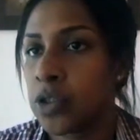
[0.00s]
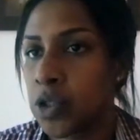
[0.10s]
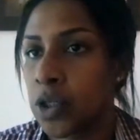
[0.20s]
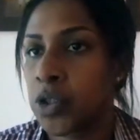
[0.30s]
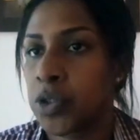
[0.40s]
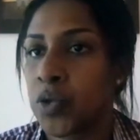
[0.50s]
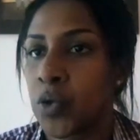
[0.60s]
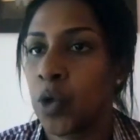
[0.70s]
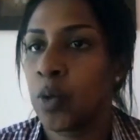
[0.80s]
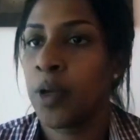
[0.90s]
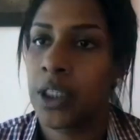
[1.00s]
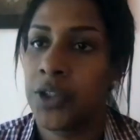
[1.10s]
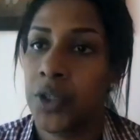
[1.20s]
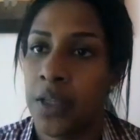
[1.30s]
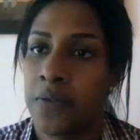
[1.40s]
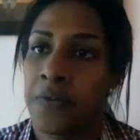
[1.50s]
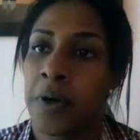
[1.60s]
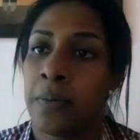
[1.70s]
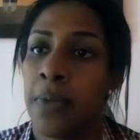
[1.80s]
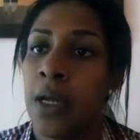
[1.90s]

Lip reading: such a tool, but to confirm